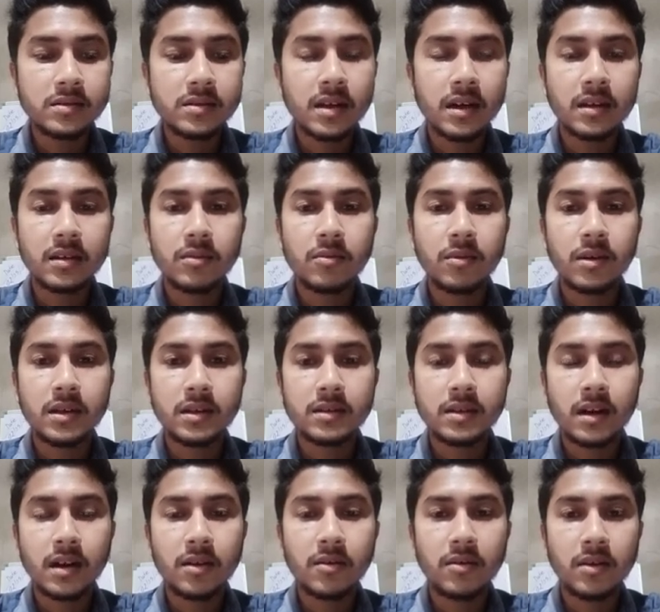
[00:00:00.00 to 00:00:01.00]
that what is
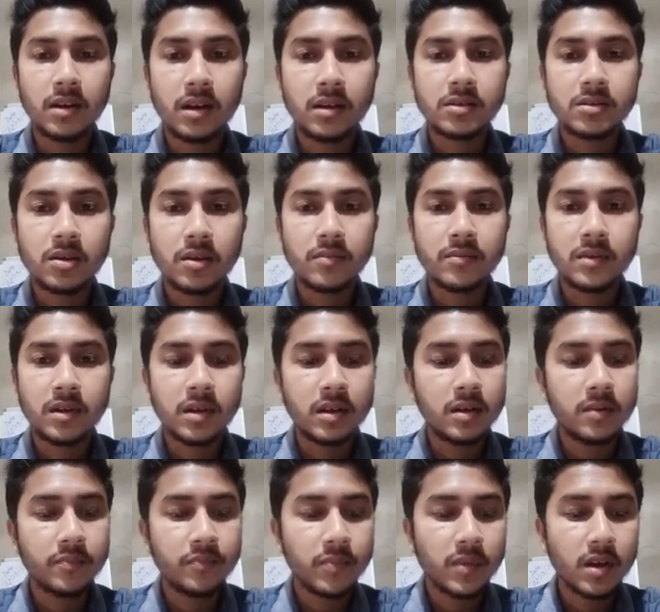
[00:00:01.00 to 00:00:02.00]
hardware and software.
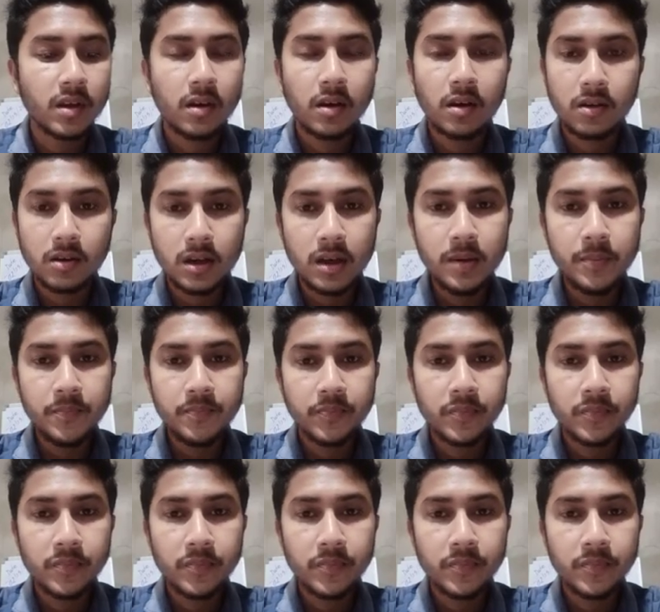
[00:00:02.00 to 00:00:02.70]
Okay.